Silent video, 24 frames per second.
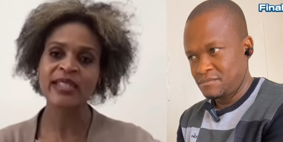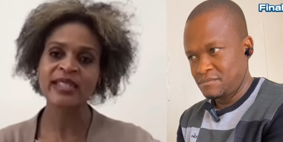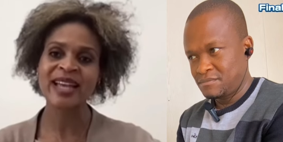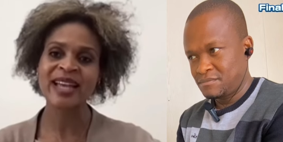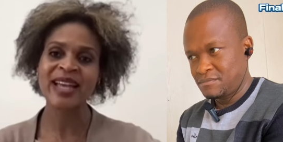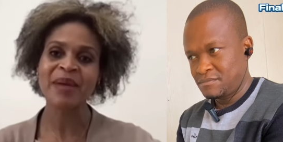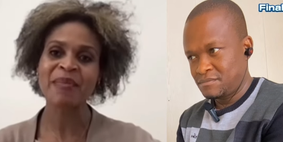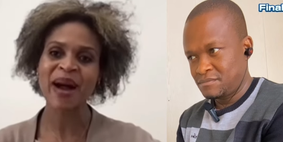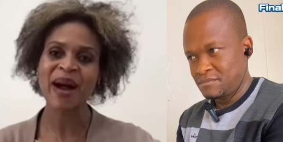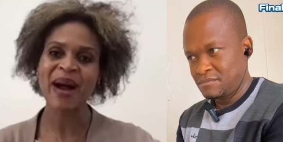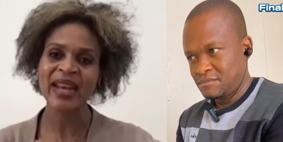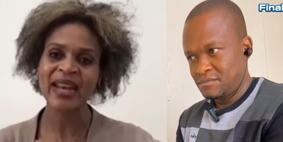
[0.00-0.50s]

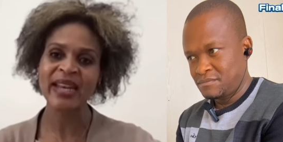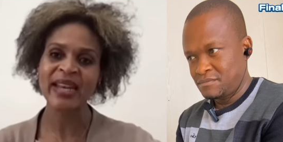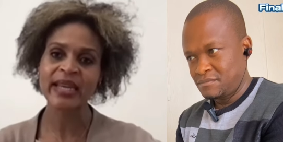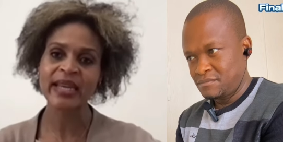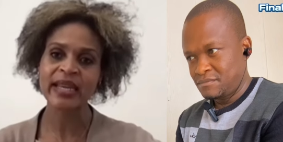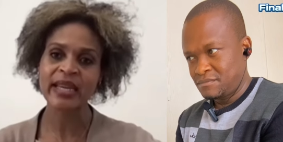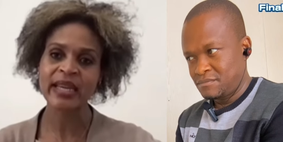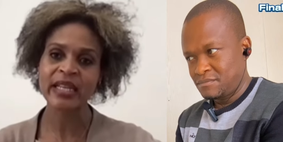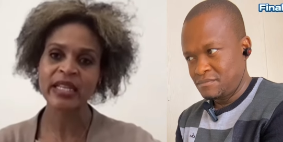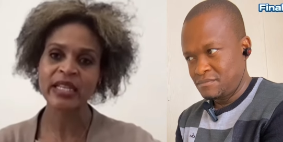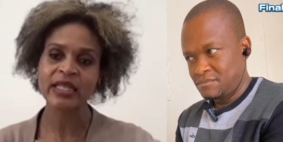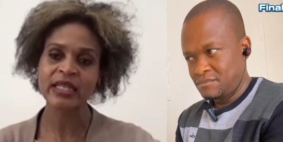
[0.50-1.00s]
Speaker 1: some
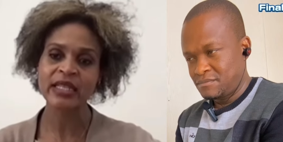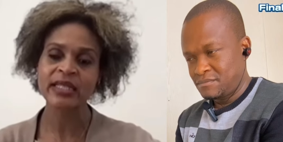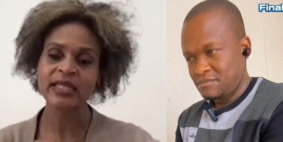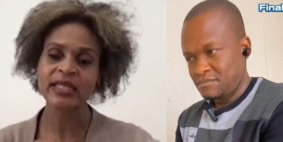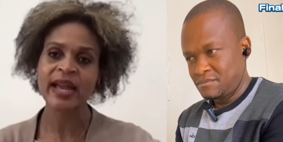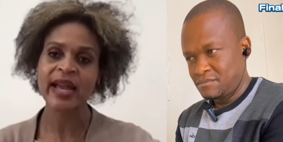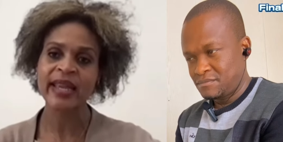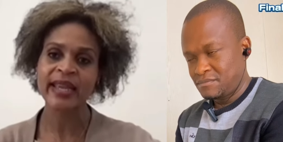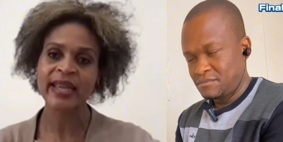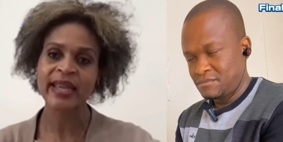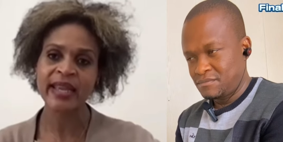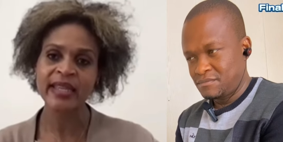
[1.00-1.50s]
allegations
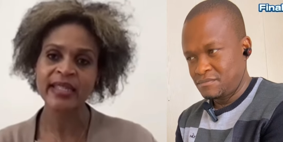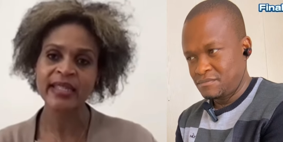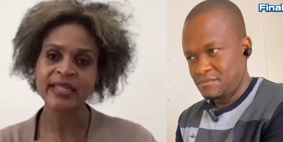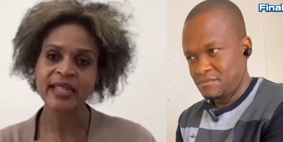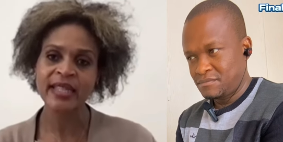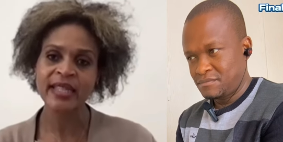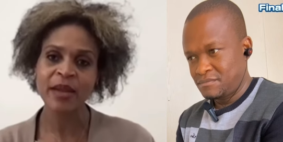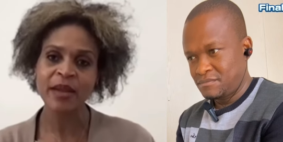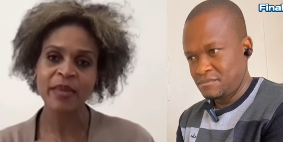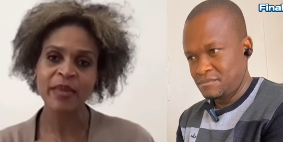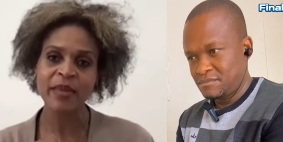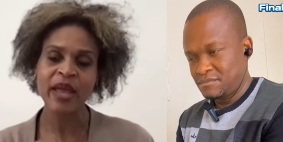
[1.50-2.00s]
against
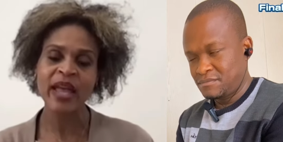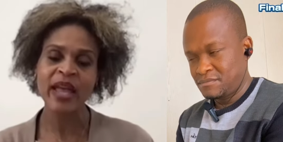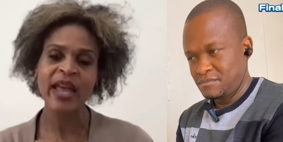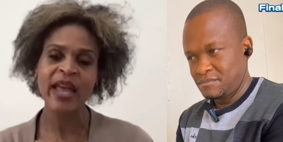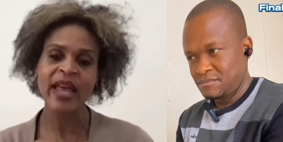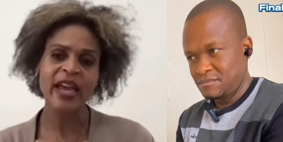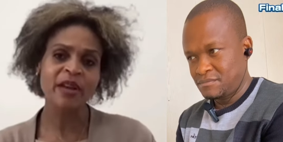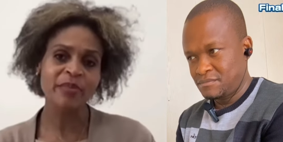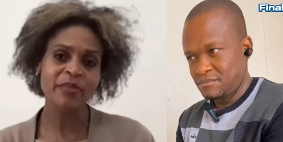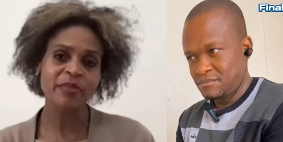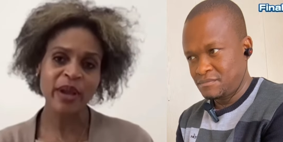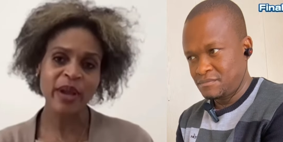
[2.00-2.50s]
them
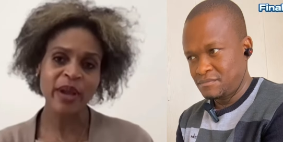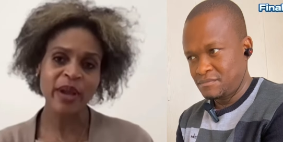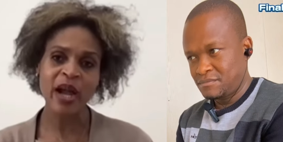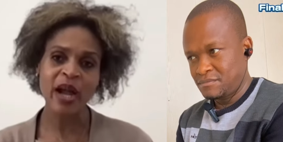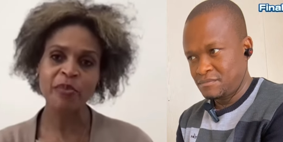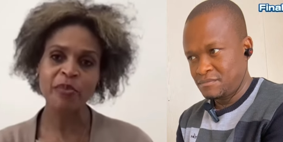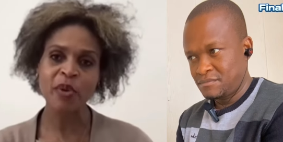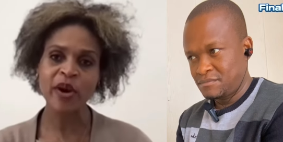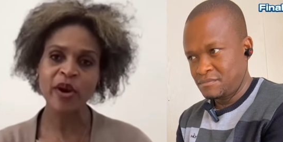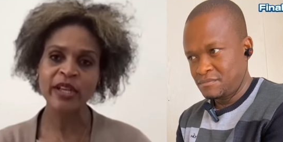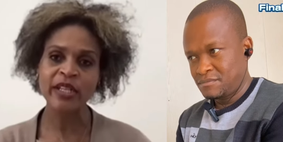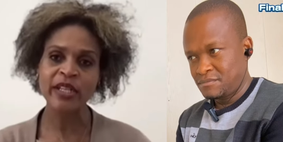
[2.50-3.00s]
and being
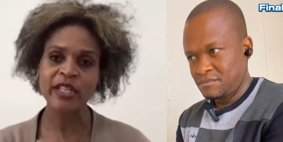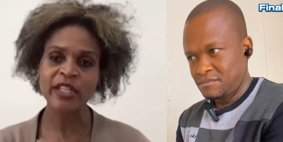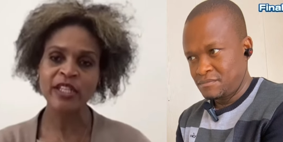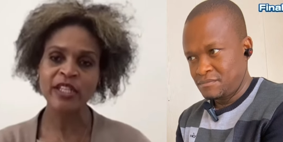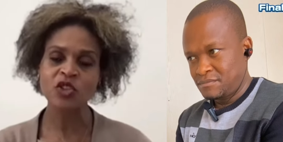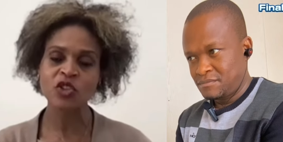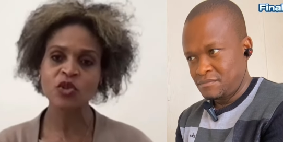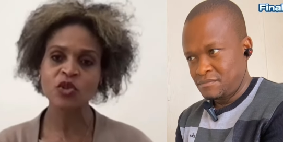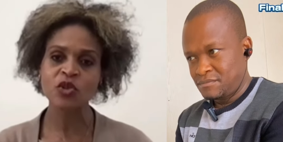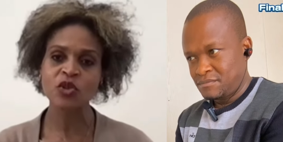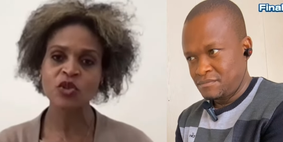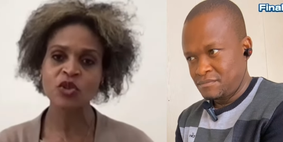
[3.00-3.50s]
appointed
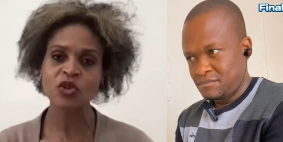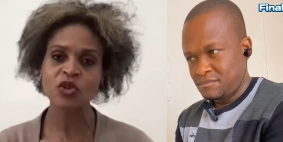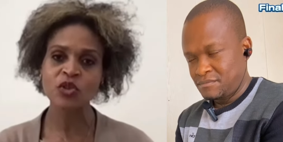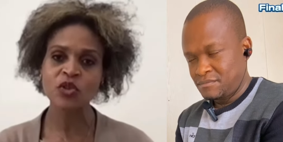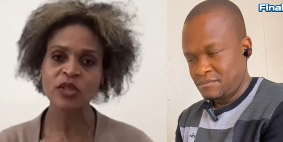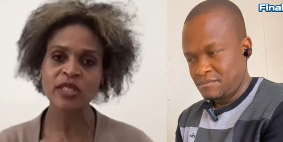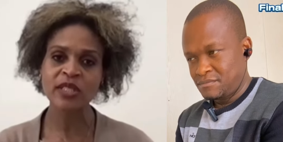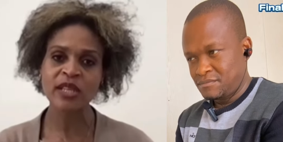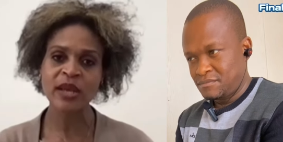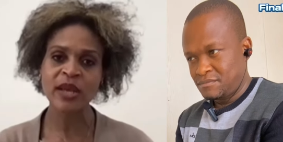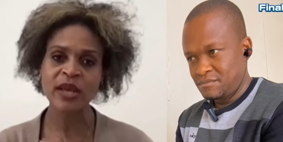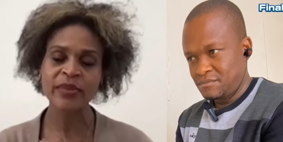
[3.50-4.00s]
to, to
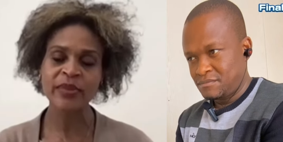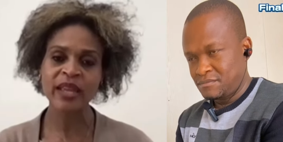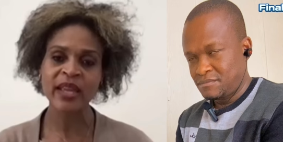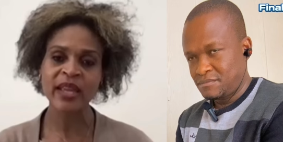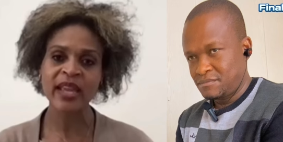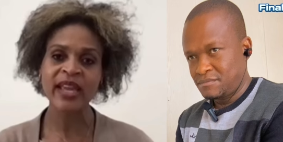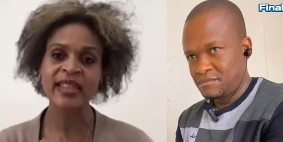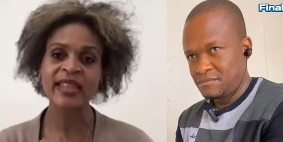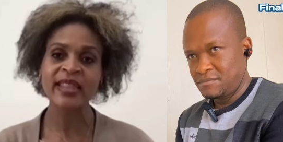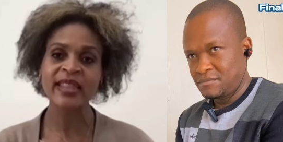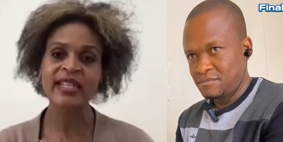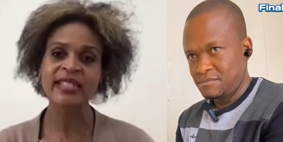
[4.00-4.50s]
do something.
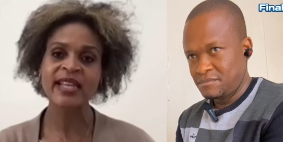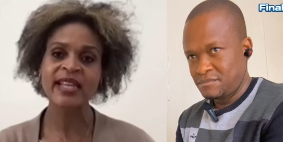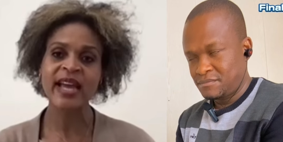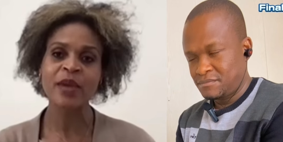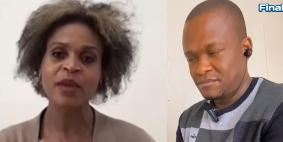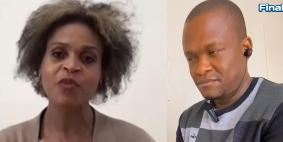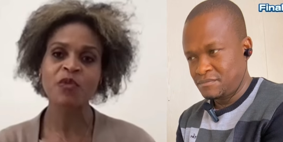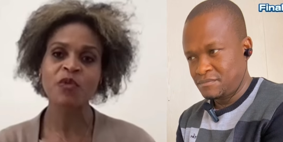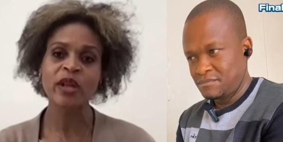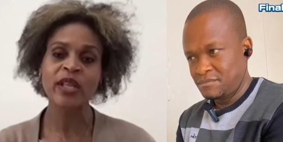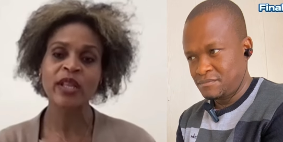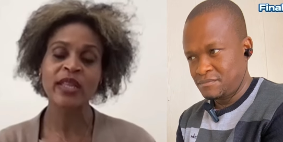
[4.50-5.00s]
At the
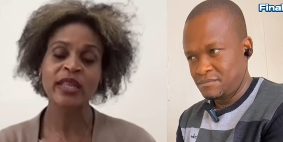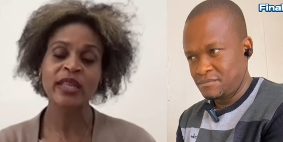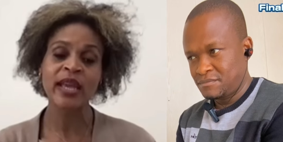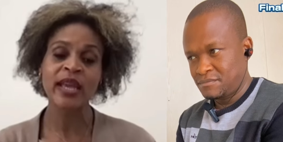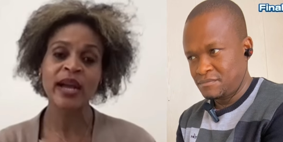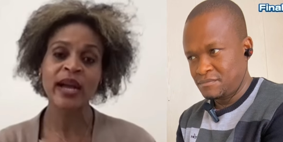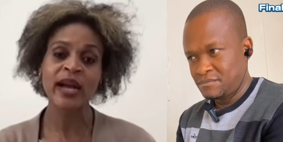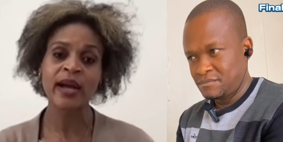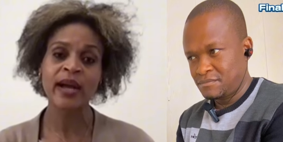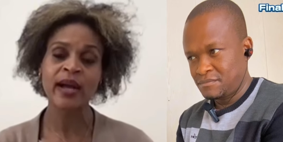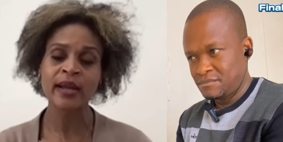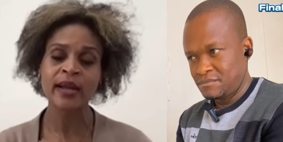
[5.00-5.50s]
time when they
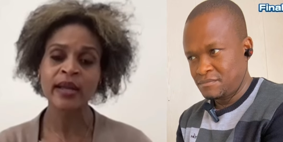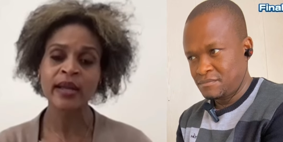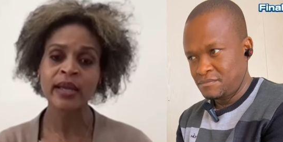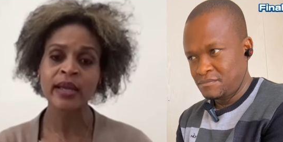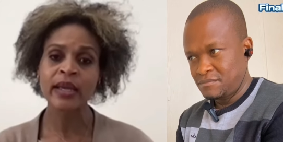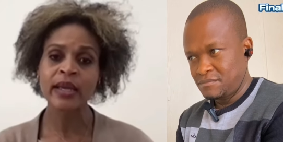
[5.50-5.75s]
are